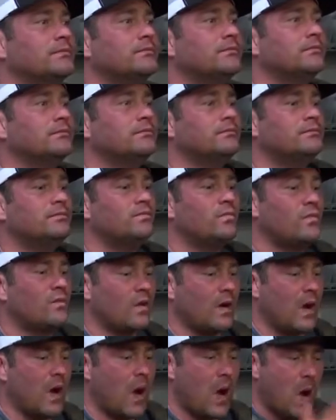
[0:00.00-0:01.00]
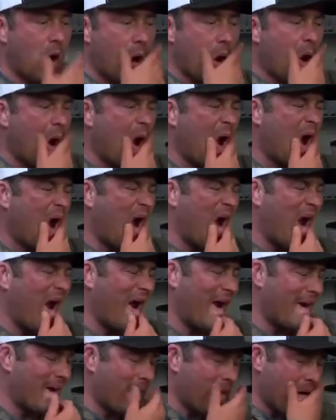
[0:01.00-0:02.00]

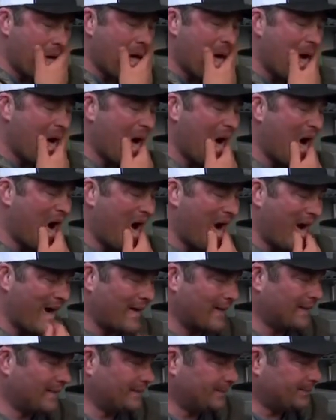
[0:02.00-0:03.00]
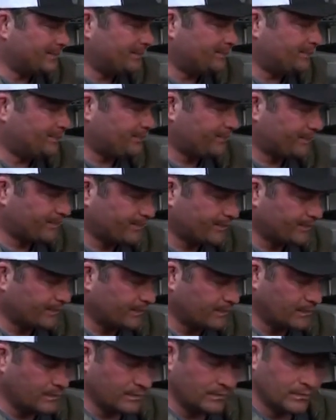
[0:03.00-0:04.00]

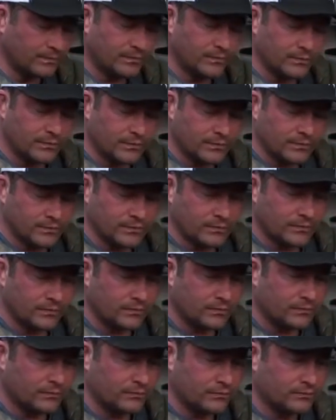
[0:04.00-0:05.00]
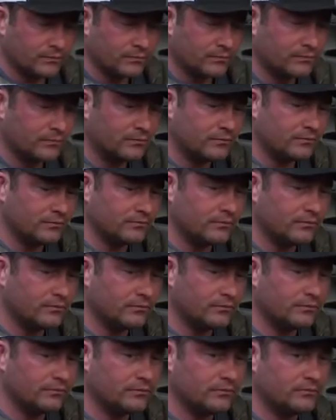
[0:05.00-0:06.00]

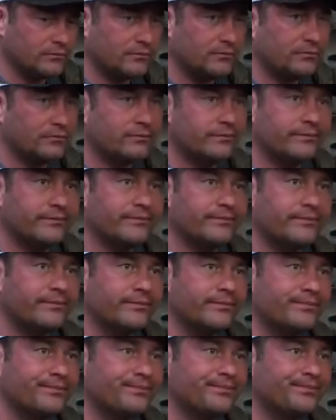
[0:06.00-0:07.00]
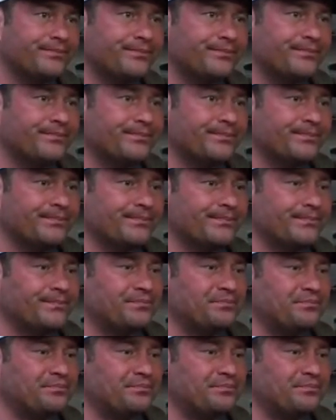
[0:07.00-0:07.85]
The person shown says nothing.